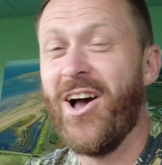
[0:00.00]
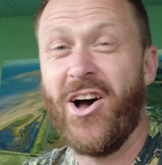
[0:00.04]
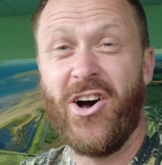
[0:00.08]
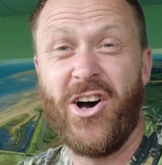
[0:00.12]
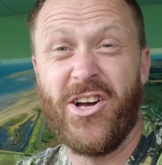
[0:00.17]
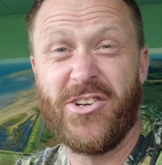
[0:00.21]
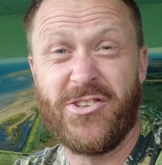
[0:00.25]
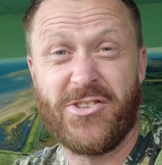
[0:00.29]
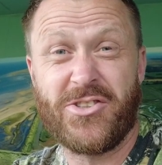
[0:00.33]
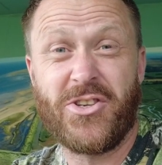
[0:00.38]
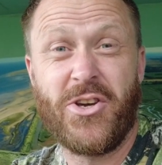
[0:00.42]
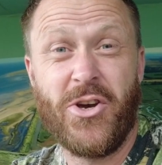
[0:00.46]

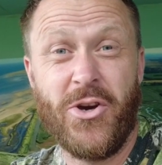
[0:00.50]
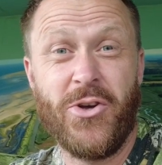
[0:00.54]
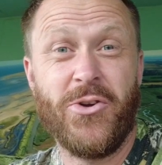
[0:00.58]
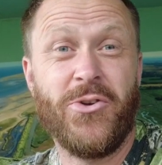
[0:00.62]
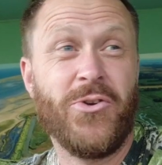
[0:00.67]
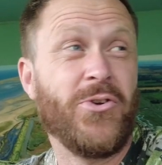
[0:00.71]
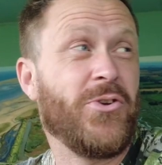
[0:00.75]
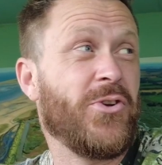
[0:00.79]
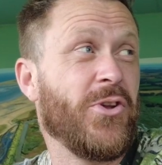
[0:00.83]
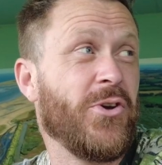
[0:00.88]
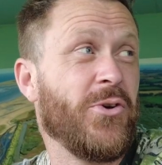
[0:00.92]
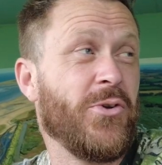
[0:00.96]
I just
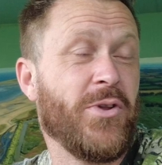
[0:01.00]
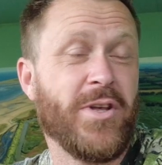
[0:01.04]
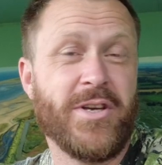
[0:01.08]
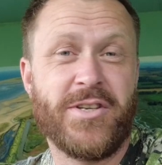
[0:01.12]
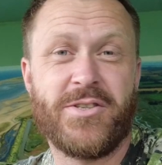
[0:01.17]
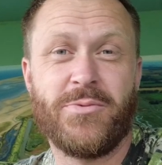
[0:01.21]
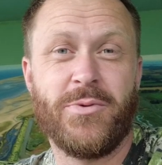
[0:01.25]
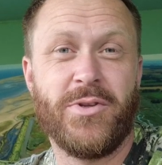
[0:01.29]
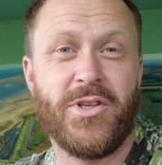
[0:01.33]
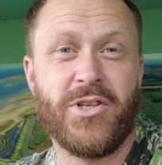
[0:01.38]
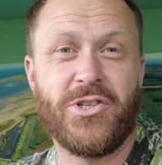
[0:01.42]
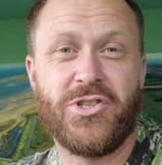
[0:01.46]
couldn't do
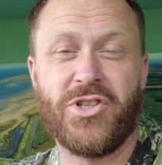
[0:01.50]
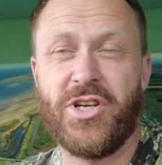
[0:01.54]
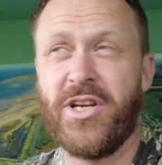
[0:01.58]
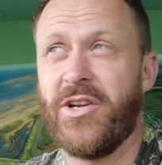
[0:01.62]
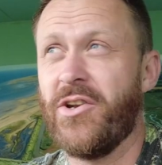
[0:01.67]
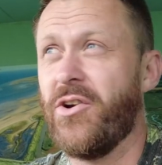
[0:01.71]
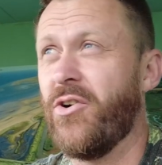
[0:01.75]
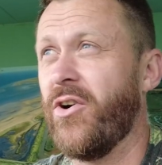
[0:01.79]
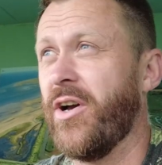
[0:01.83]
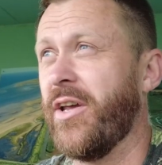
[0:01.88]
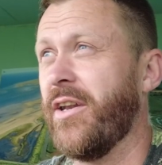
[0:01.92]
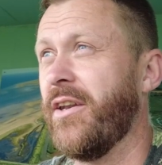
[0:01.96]
this with the
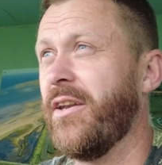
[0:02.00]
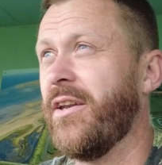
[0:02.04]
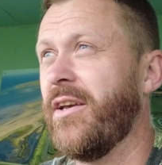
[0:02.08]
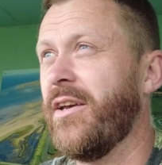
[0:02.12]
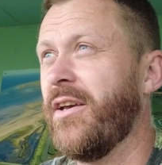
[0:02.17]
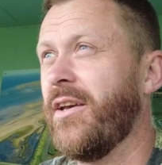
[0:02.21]
G9.